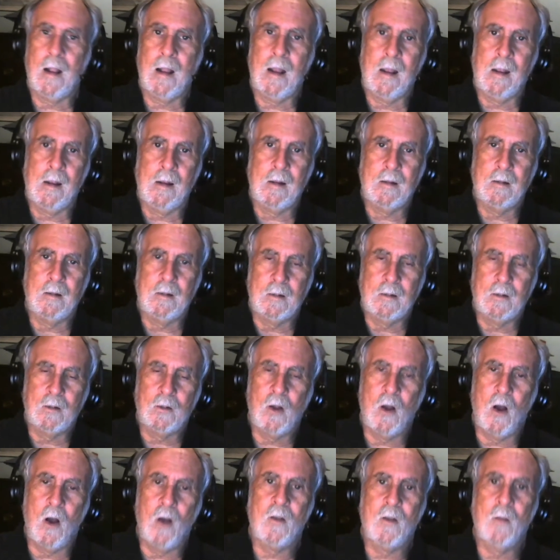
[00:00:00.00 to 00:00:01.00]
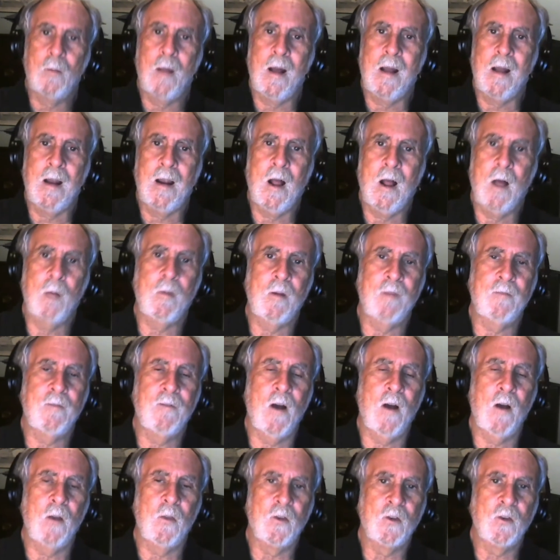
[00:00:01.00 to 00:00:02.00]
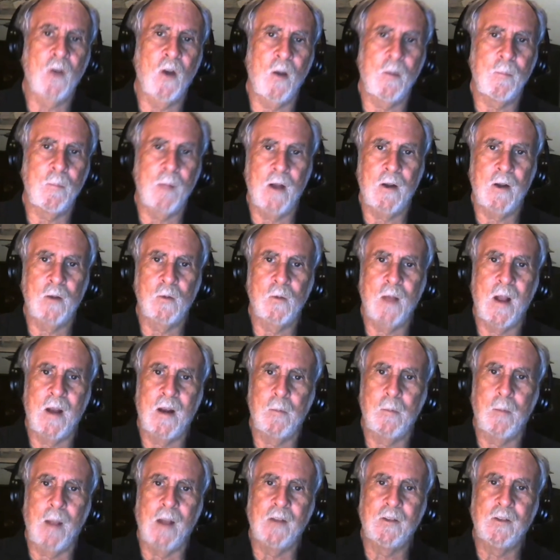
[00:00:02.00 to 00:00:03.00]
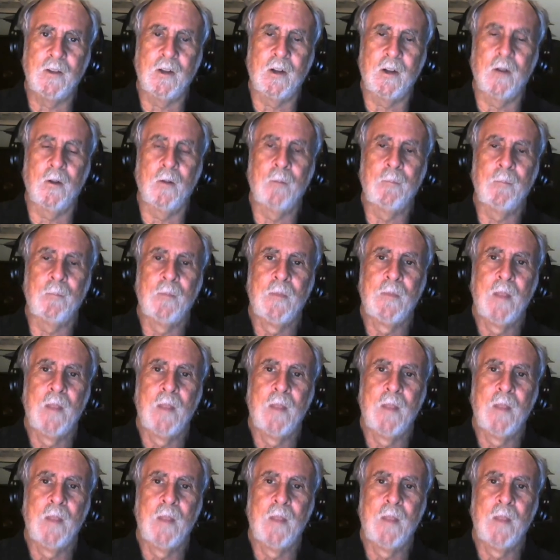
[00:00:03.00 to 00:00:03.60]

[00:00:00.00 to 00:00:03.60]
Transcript: I talk about how my father taught me how to ride a bicycle.